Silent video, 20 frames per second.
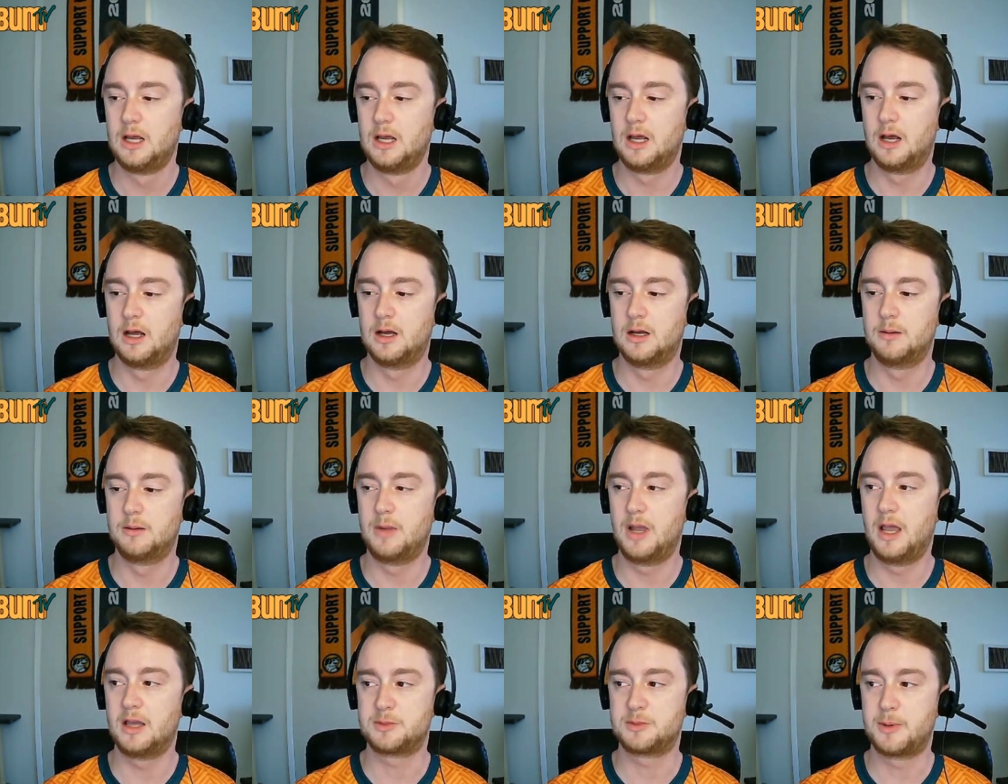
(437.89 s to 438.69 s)
um,
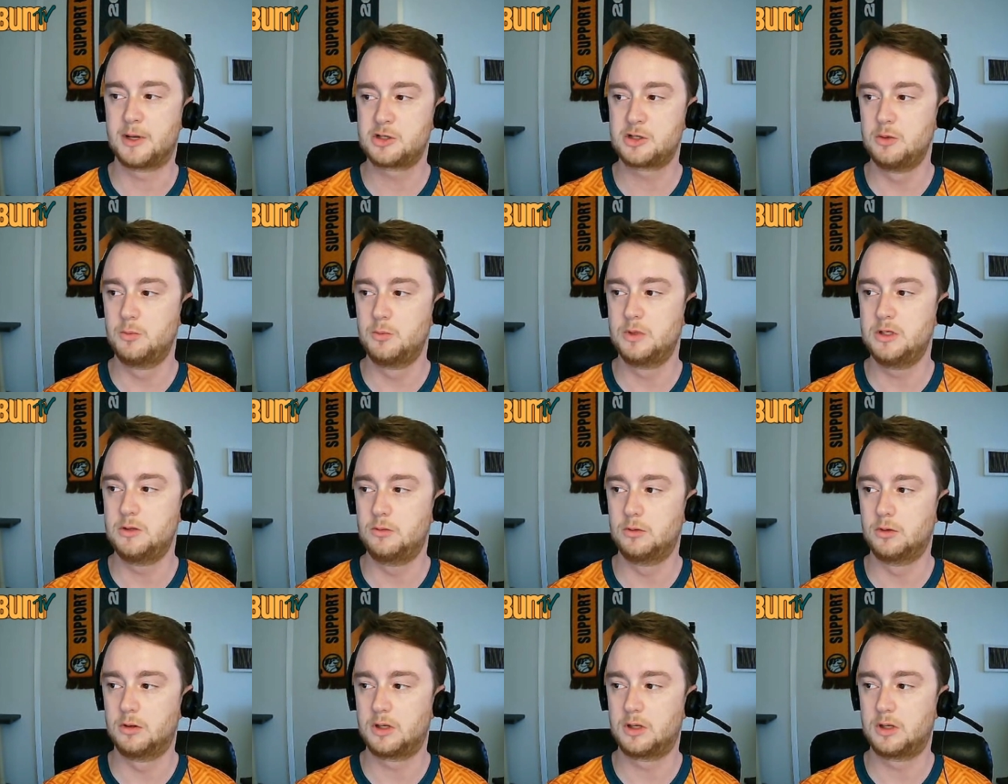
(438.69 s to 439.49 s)
especially when
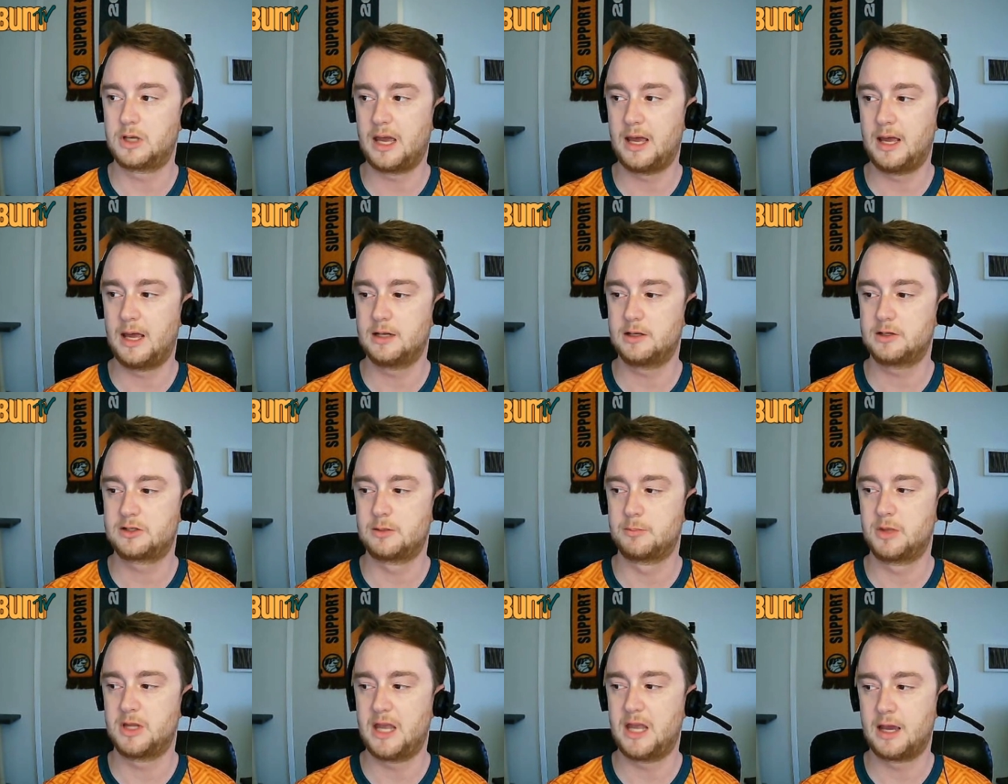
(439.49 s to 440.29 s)
you look at
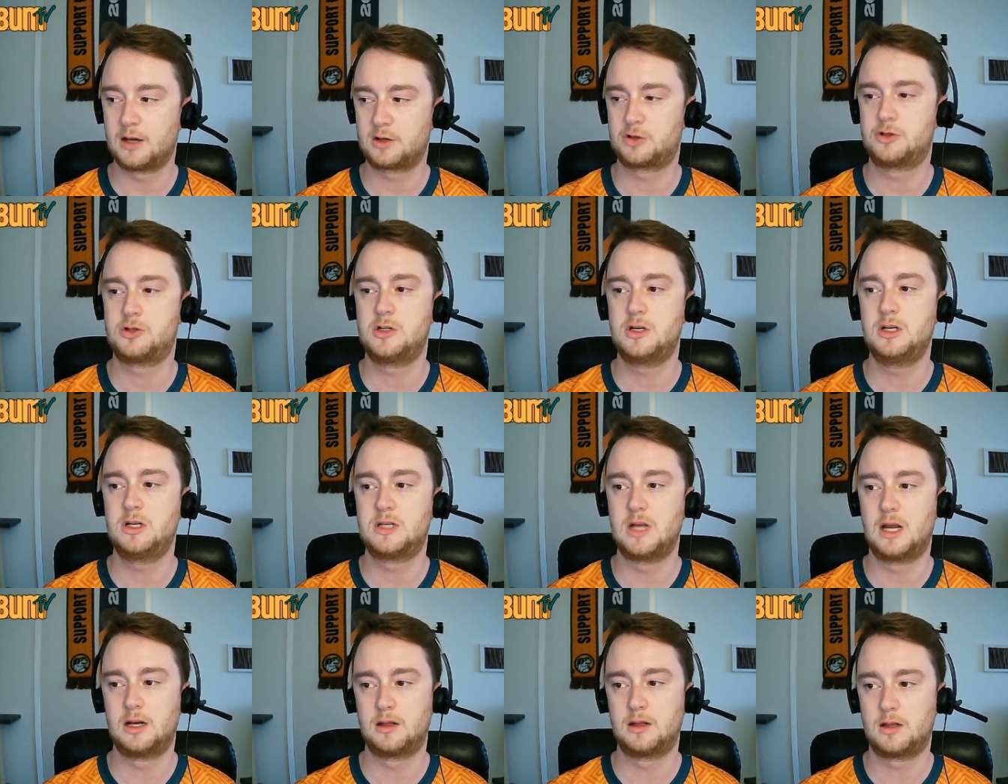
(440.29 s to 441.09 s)
some of the XG
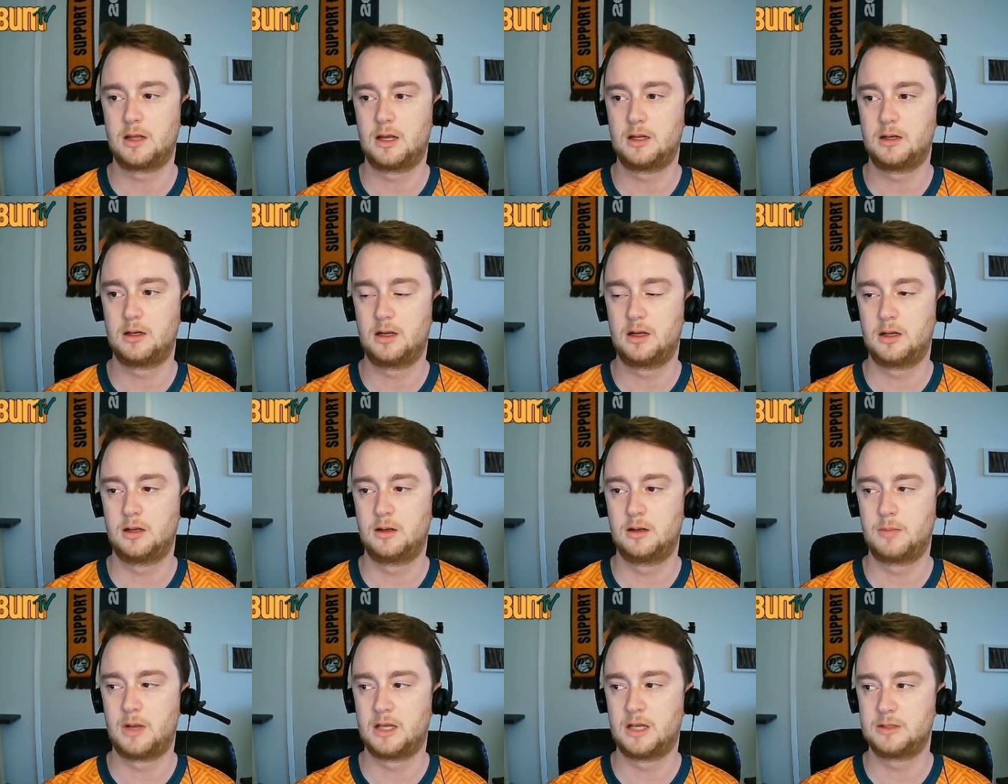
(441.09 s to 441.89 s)
data that
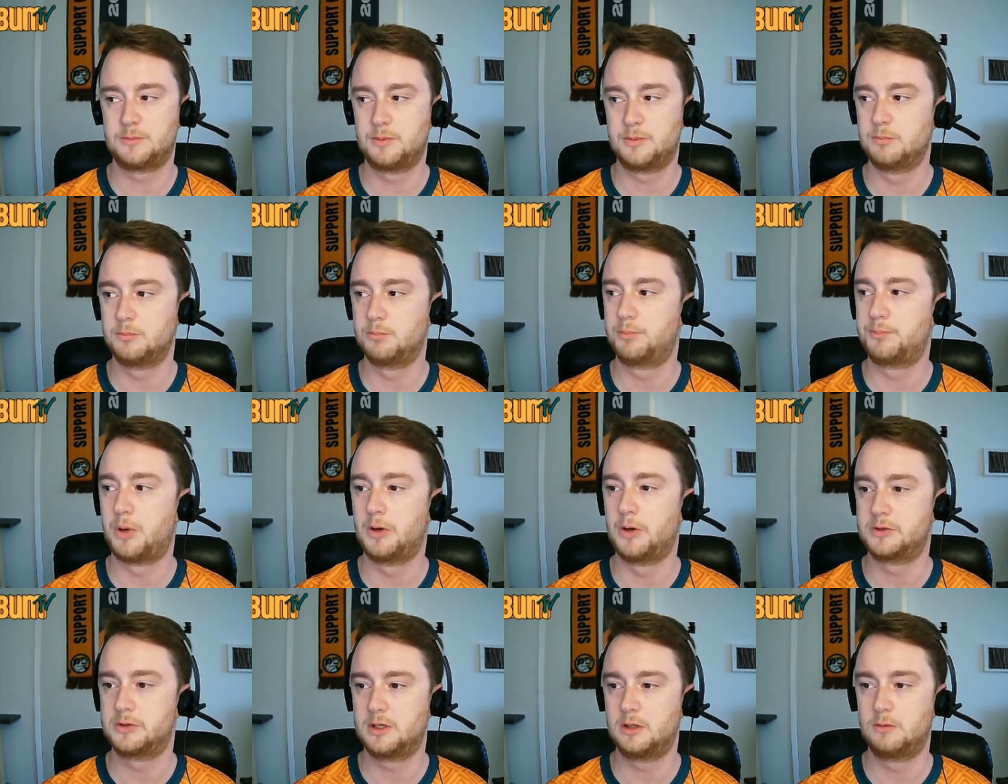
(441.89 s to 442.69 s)
um, has been
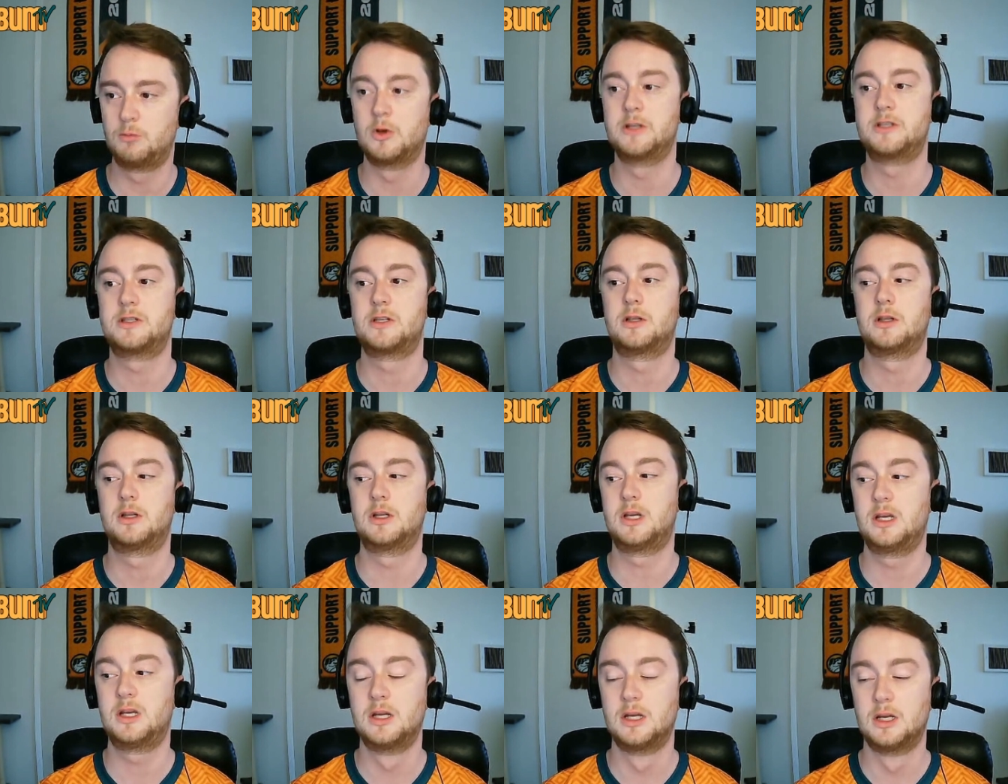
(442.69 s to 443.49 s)
posted
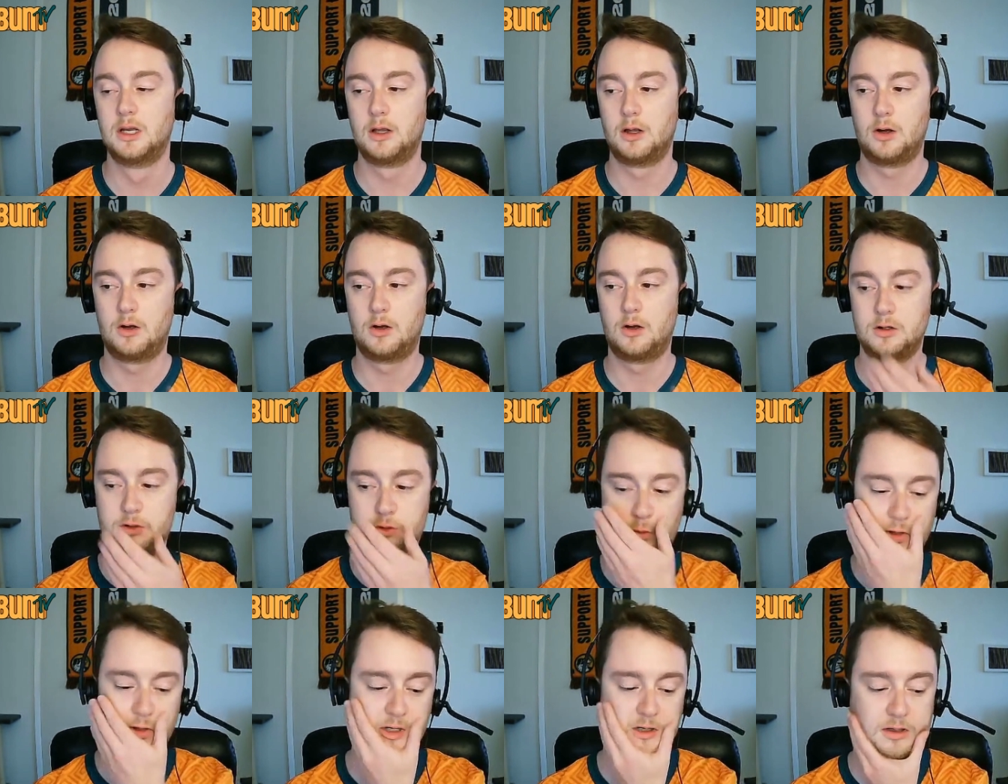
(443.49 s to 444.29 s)
recently on
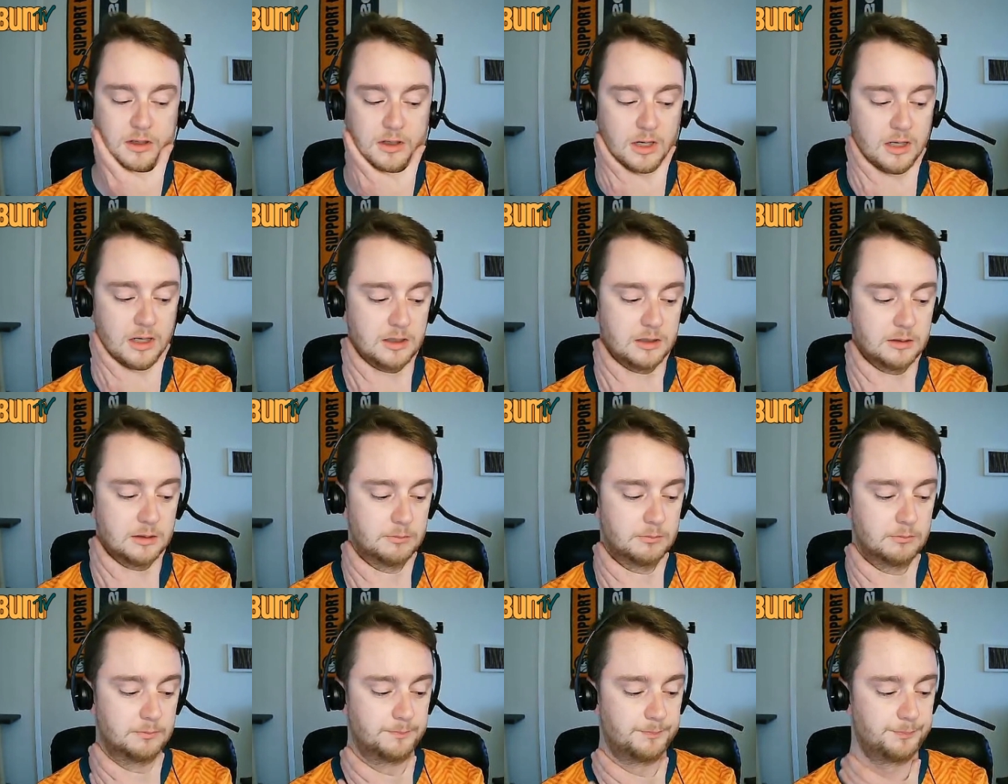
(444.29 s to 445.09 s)
Twitter.
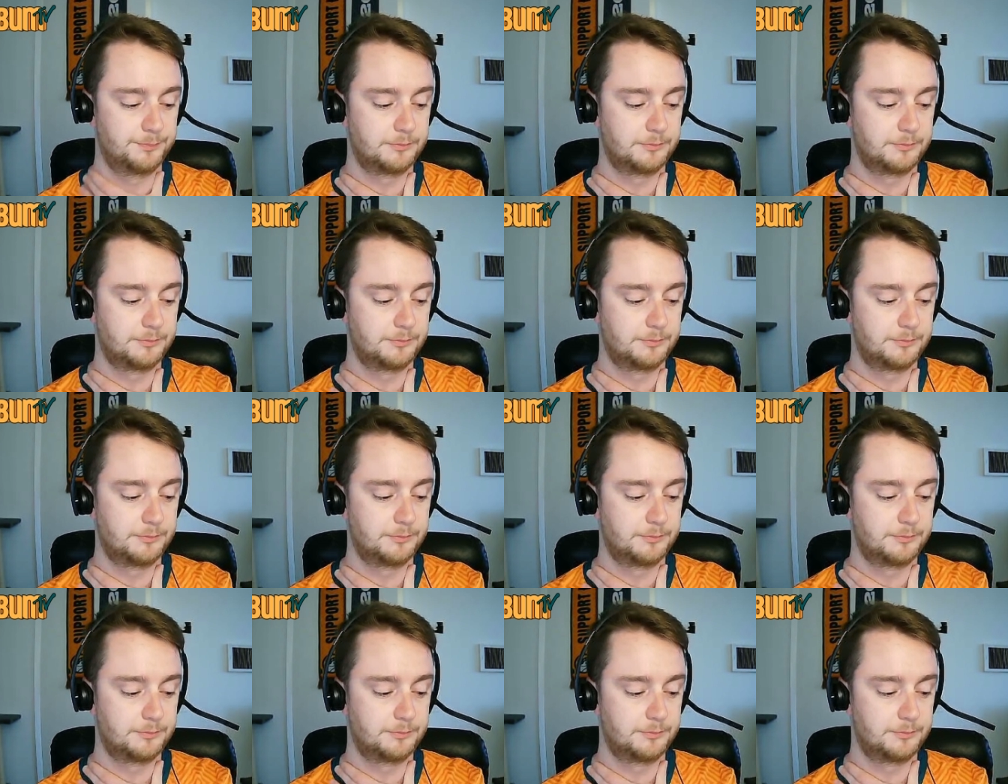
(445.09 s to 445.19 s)
Um,